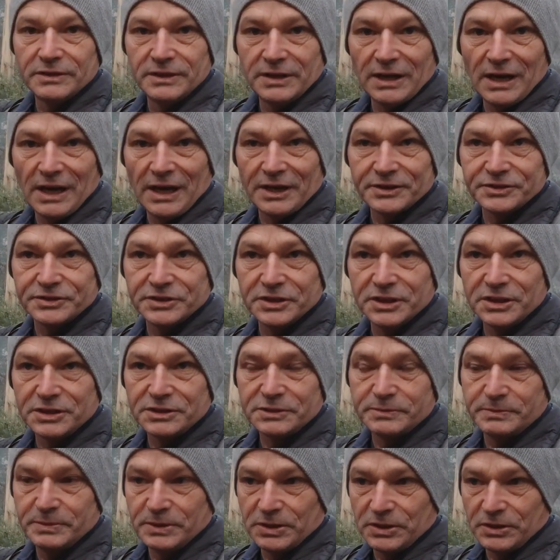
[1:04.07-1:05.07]
the
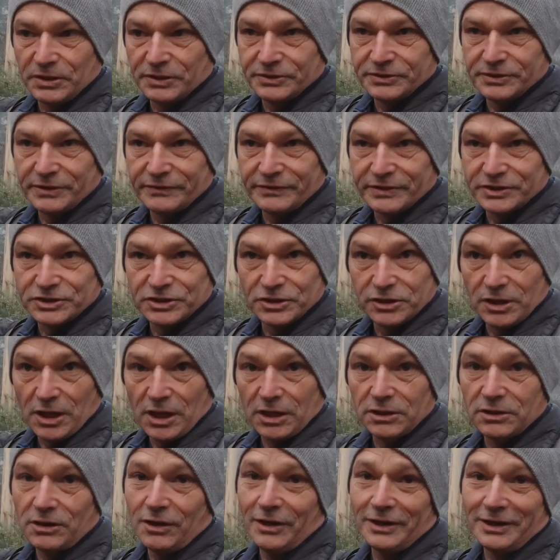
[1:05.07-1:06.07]
R6 because of its
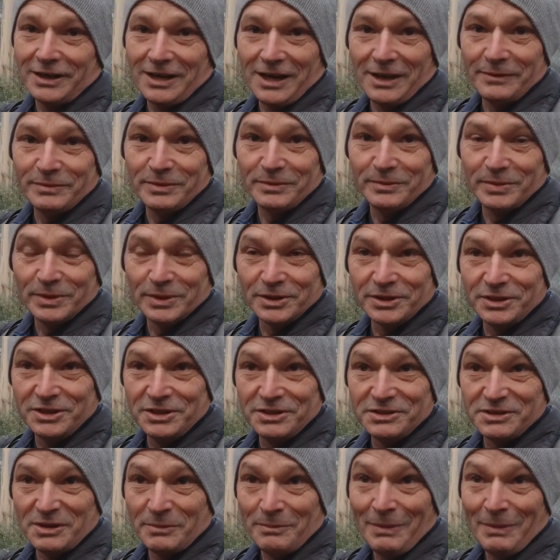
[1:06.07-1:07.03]
low light capabilities,